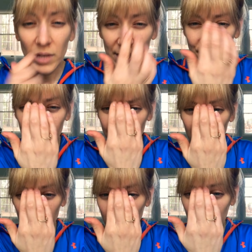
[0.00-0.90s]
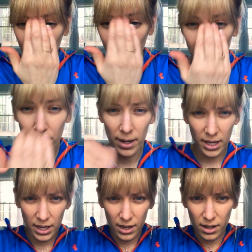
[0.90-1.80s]
if you're feeling really heavy right
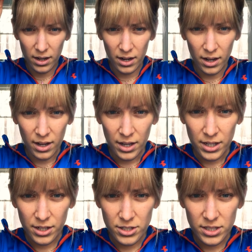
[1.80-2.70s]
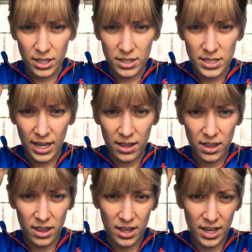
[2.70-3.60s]
here, you're just gonna take
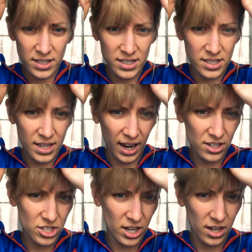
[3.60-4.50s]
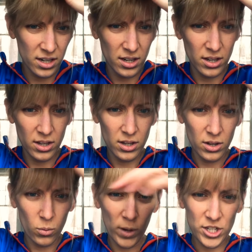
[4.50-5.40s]
this section,
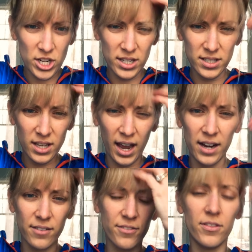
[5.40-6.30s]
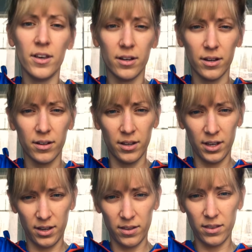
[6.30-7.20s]
which is kind of the
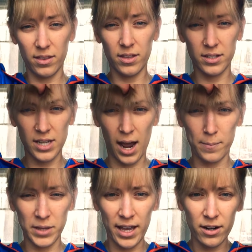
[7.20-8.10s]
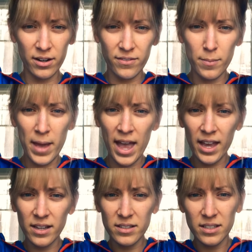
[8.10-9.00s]
top layer of the
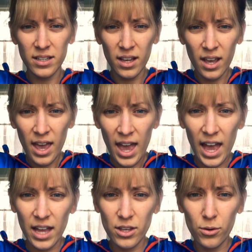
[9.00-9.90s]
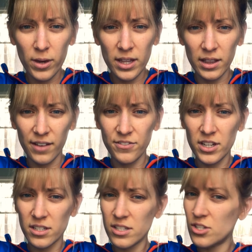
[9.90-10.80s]
bangs, and you can lift
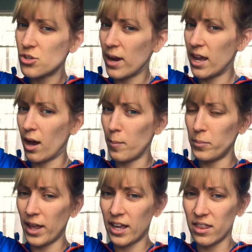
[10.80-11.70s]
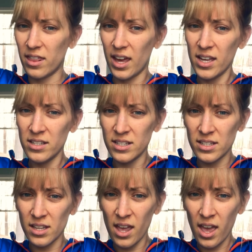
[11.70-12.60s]
it straight up like this,